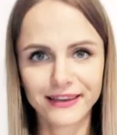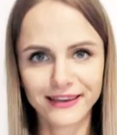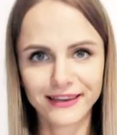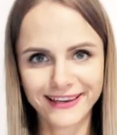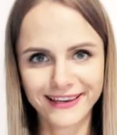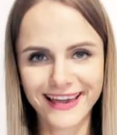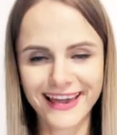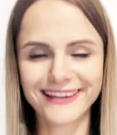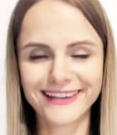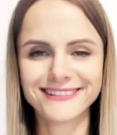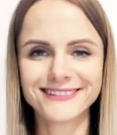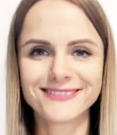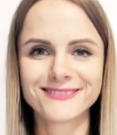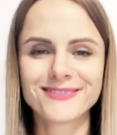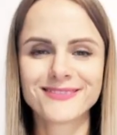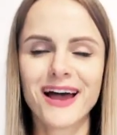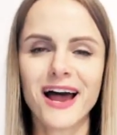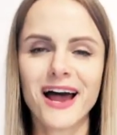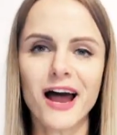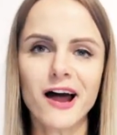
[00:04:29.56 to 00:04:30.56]
Again,
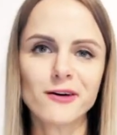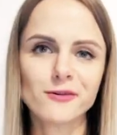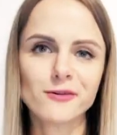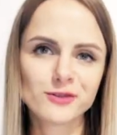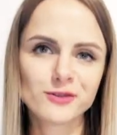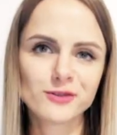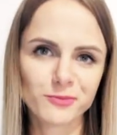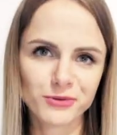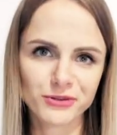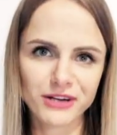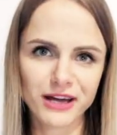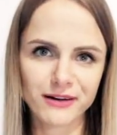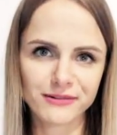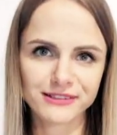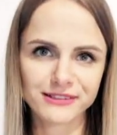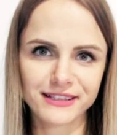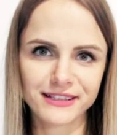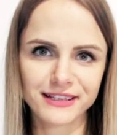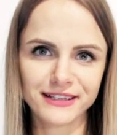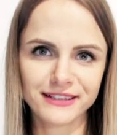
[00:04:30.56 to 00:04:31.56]
how do you
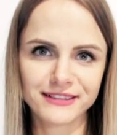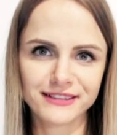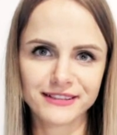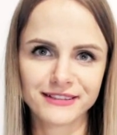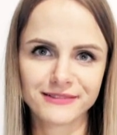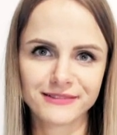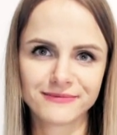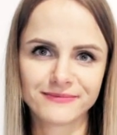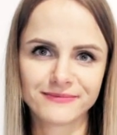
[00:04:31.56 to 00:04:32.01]
pronounce it?